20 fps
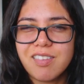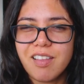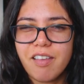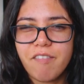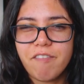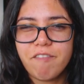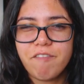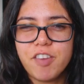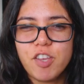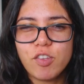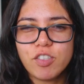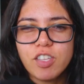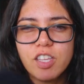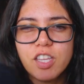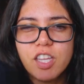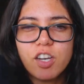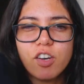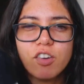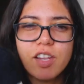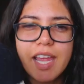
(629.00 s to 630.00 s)
feels a
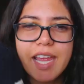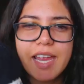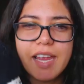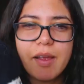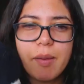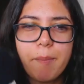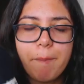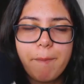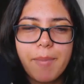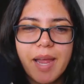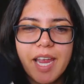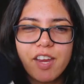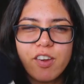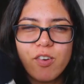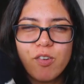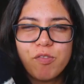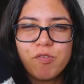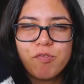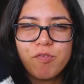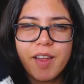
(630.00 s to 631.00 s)
little like
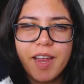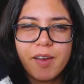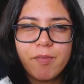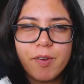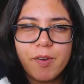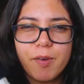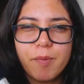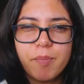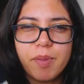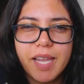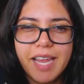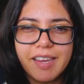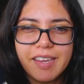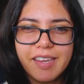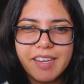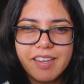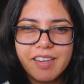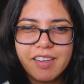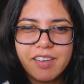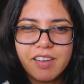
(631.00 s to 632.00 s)
microfiber
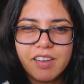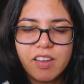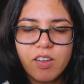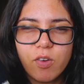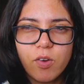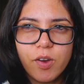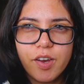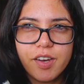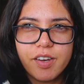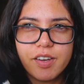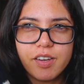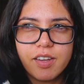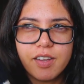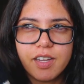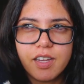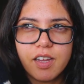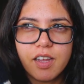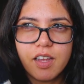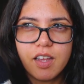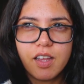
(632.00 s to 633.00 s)
blanket or
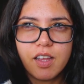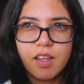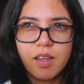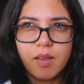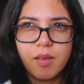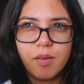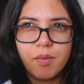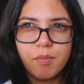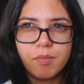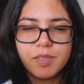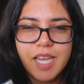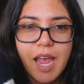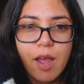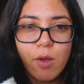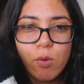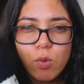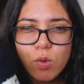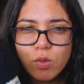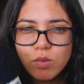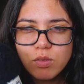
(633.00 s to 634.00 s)

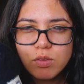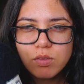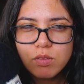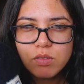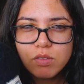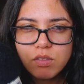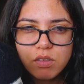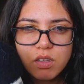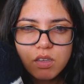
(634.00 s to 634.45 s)
towels,